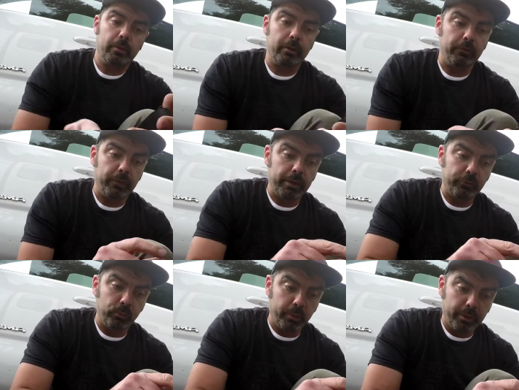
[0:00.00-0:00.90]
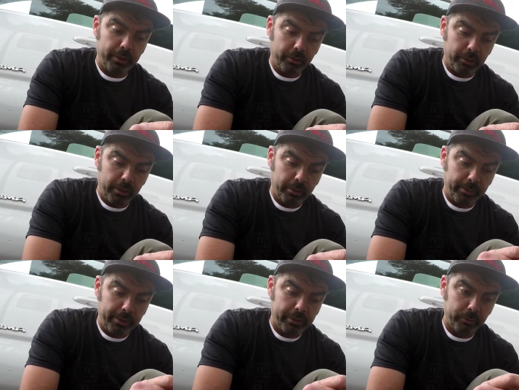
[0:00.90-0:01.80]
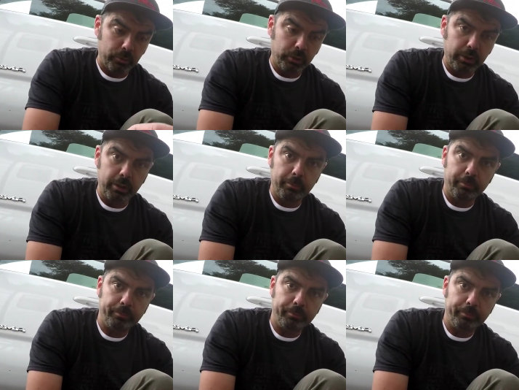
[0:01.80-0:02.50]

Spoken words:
if it gets windy, it'll automatically roll up.